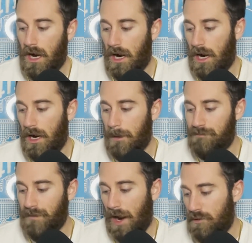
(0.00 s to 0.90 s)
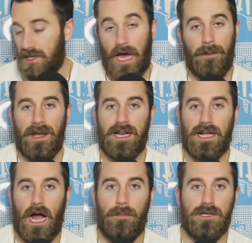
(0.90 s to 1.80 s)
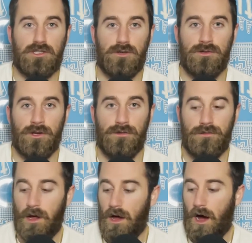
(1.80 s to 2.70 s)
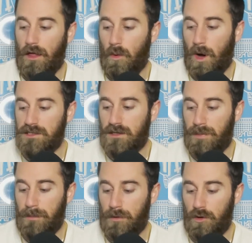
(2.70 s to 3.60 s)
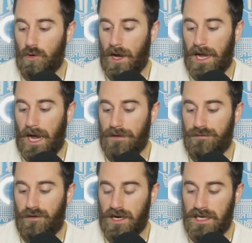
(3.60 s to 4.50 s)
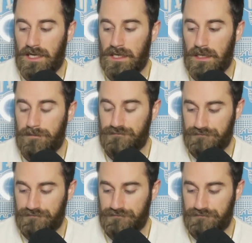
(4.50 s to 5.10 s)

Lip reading: I really got to make it in comedy soon, dude. Otherwise, the people who I fucking